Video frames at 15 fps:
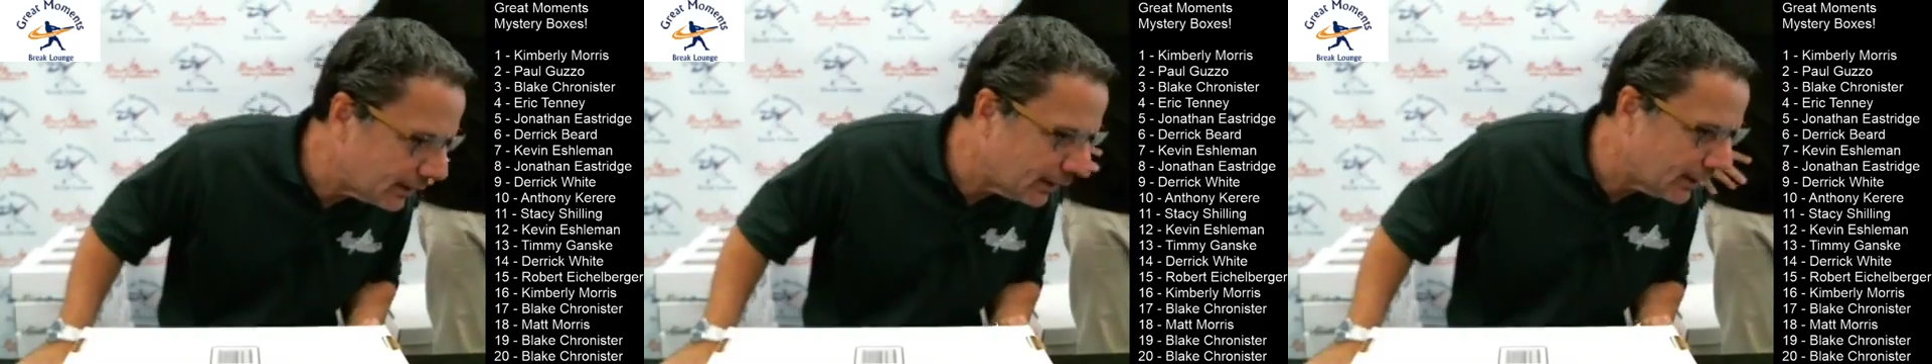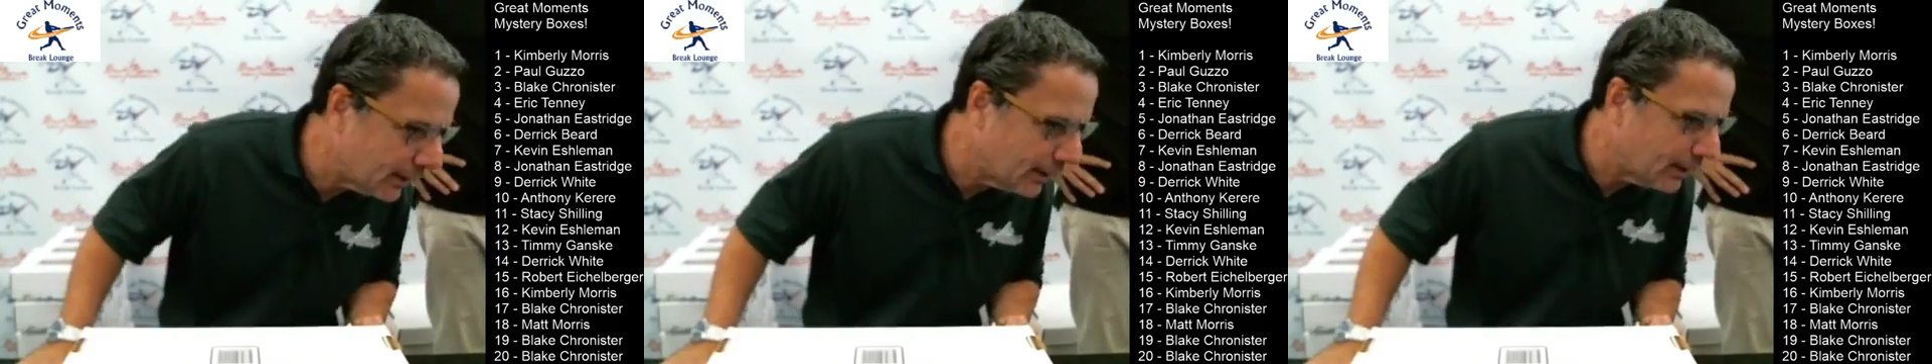
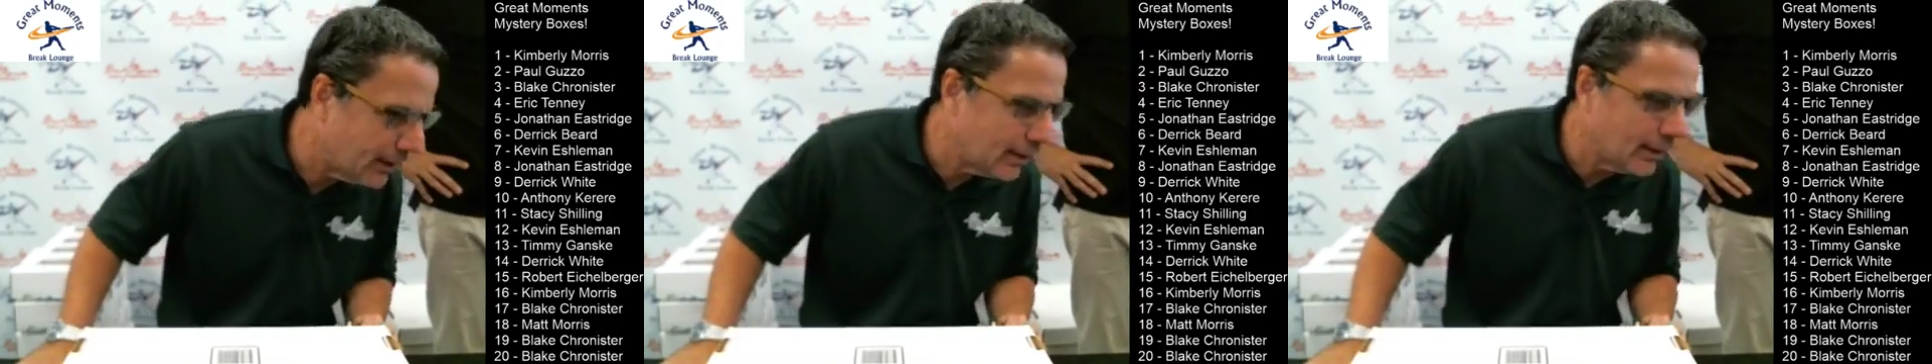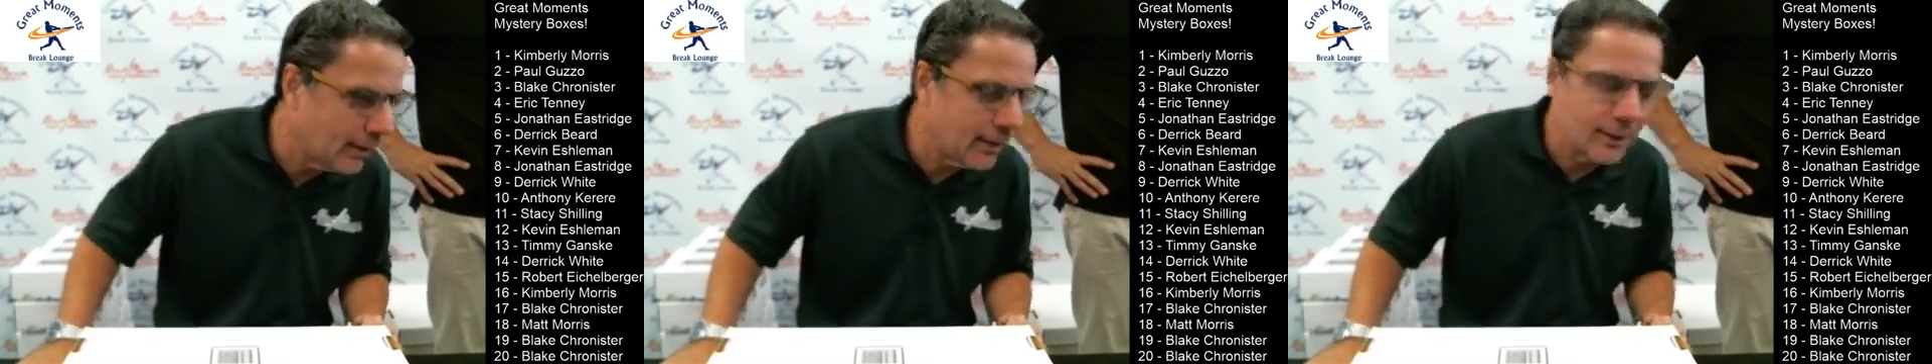
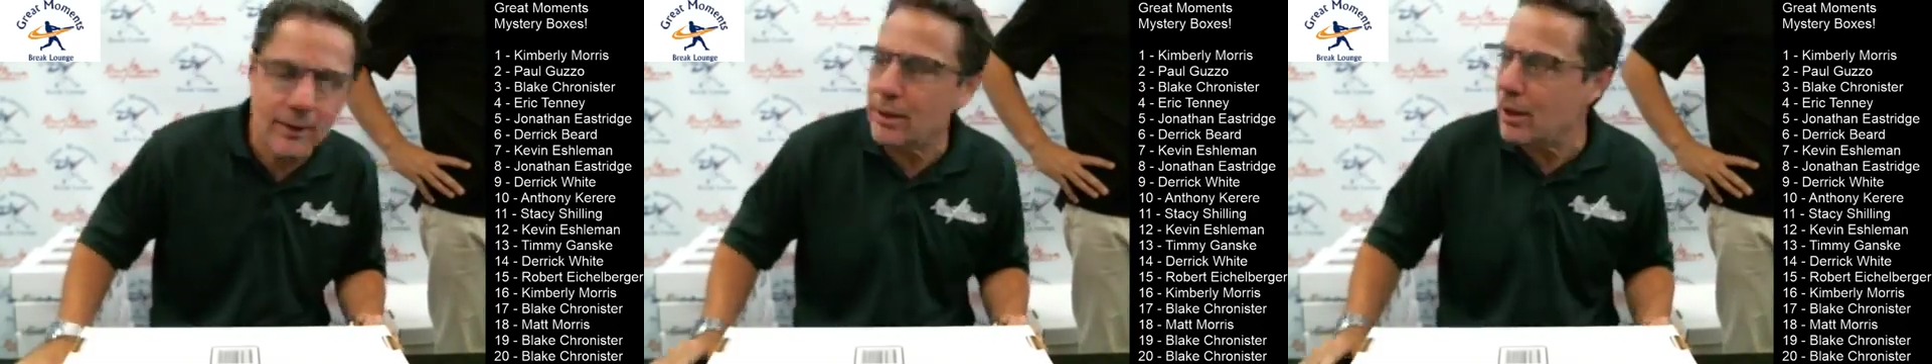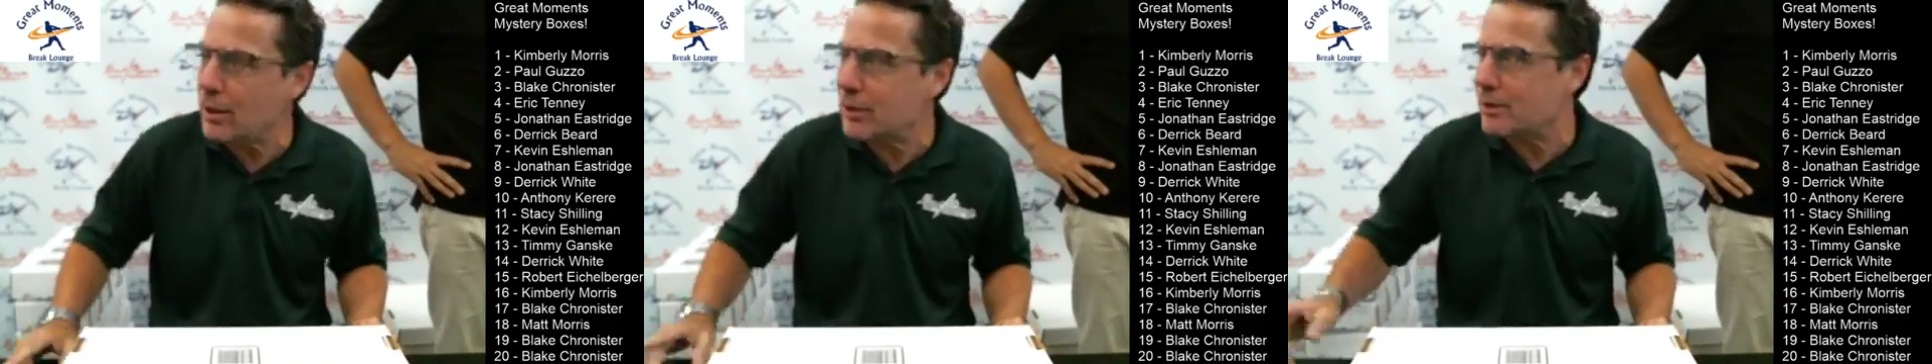and
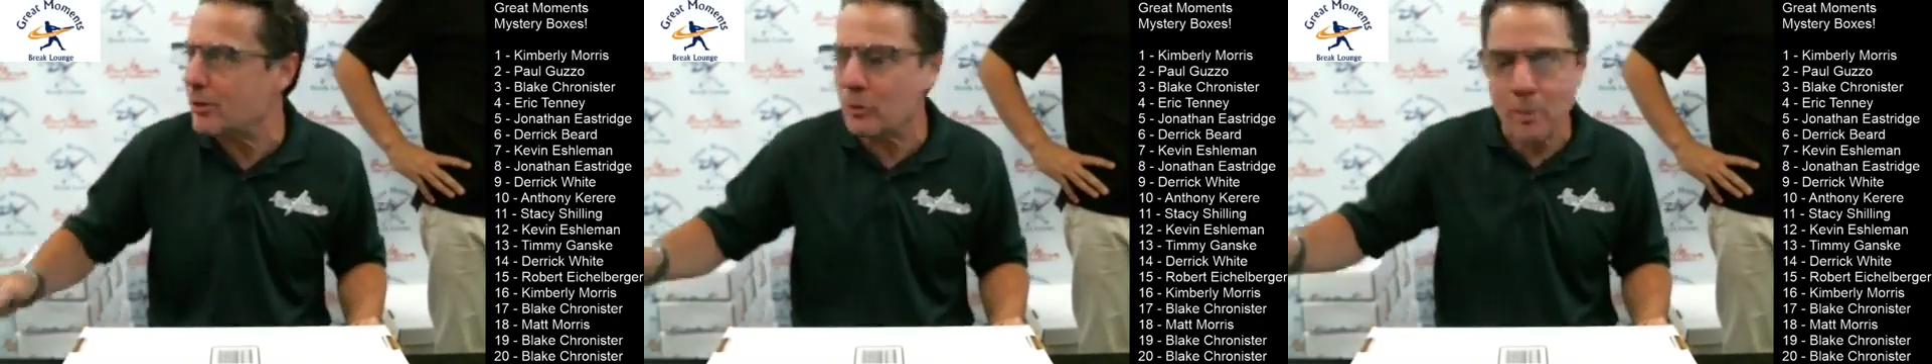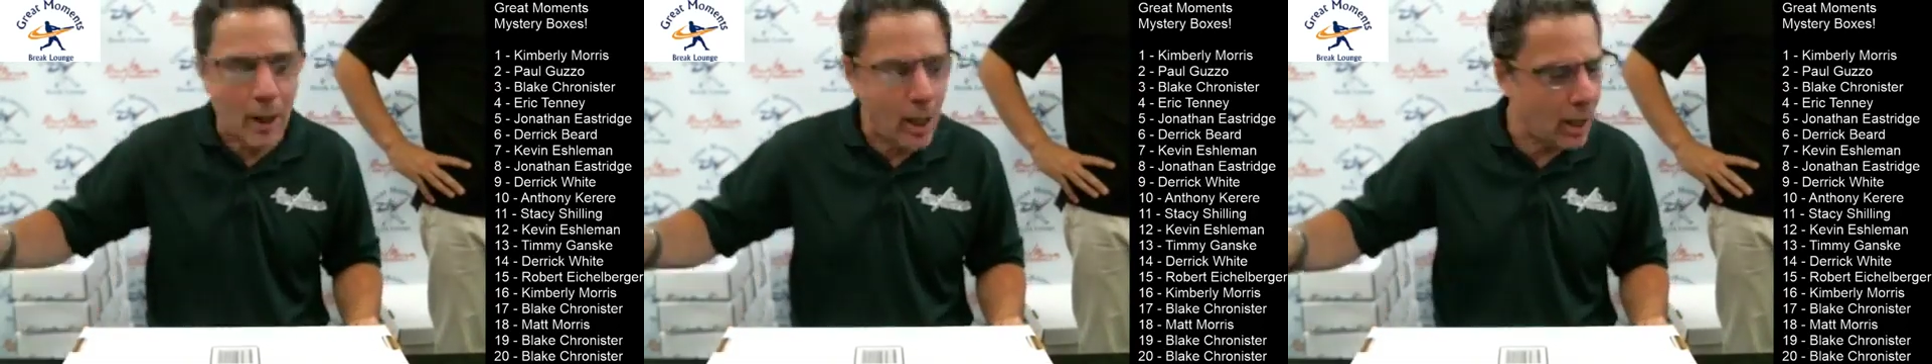look,
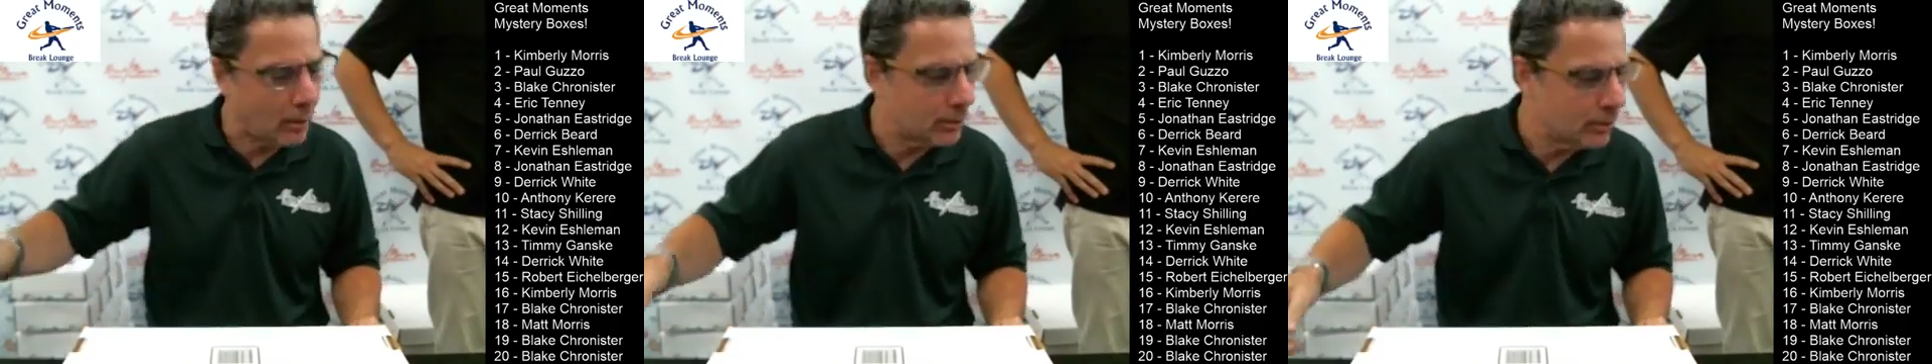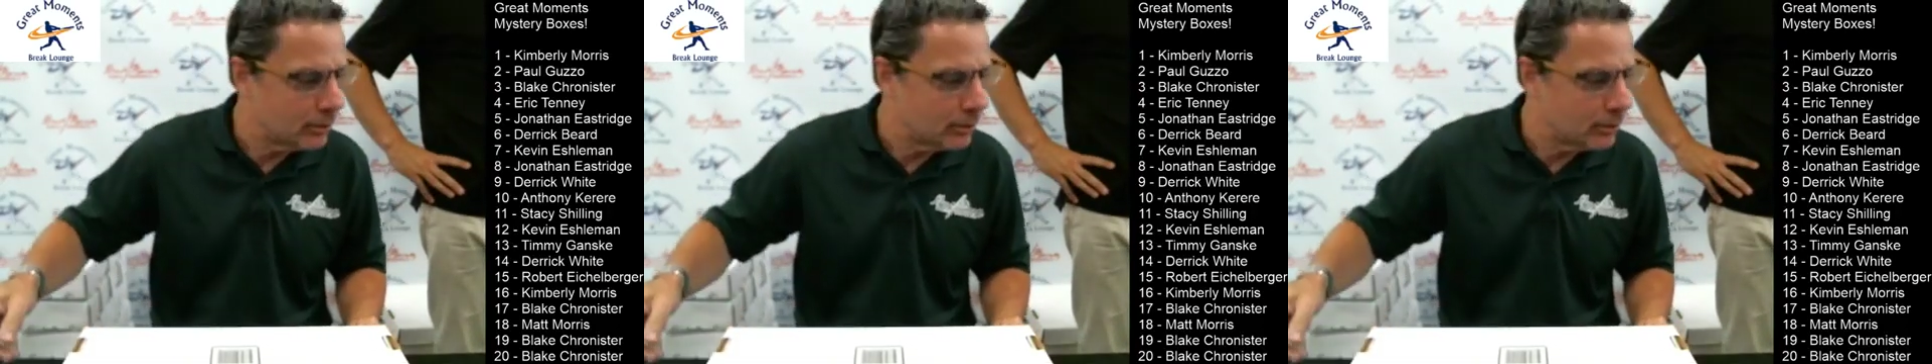there's Bob.